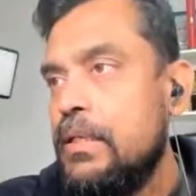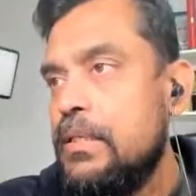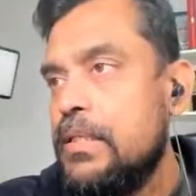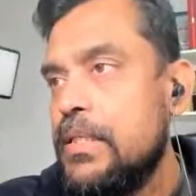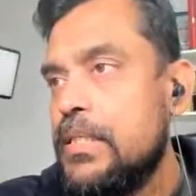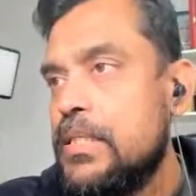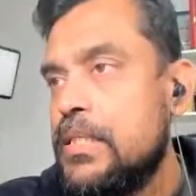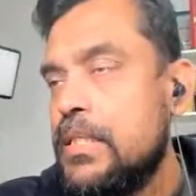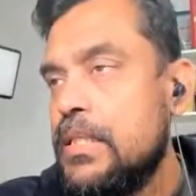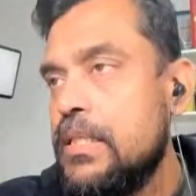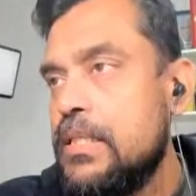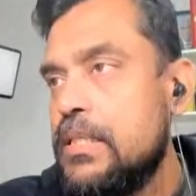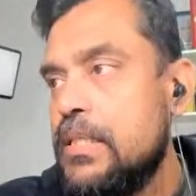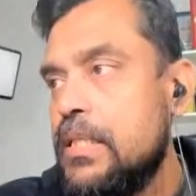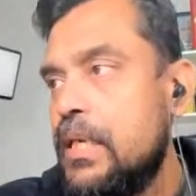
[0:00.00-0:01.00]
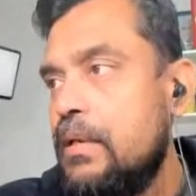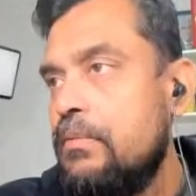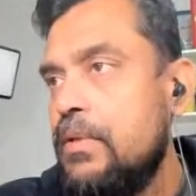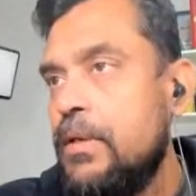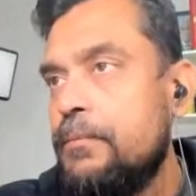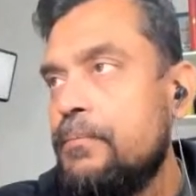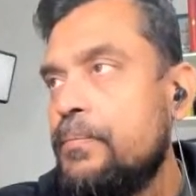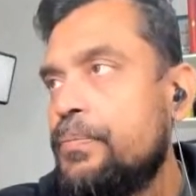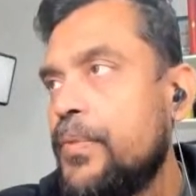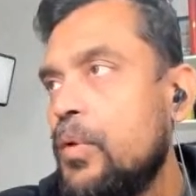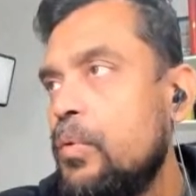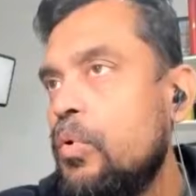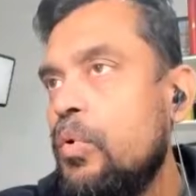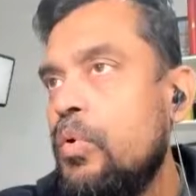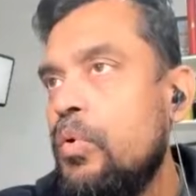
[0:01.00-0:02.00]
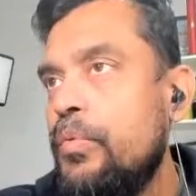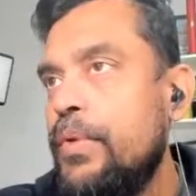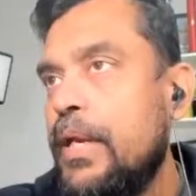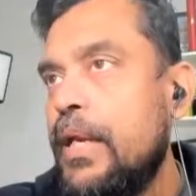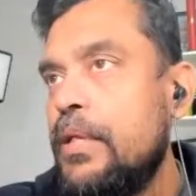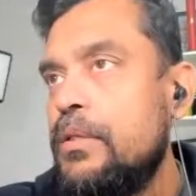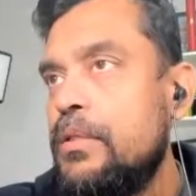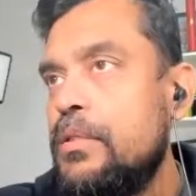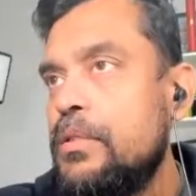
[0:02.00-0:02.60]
just saving, or we can